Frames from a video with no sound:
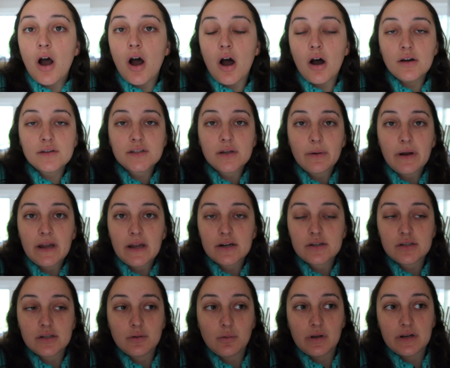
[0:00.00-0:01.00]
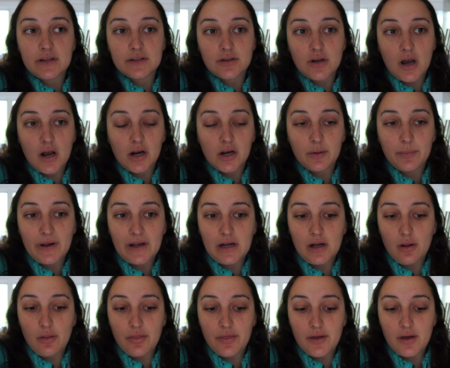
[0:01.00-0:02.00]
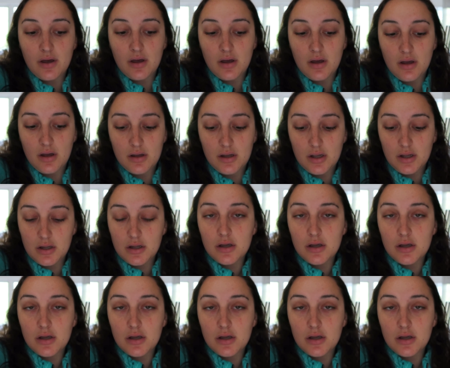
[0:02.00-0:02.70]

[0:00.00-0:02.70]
Also, I actually want to talk about the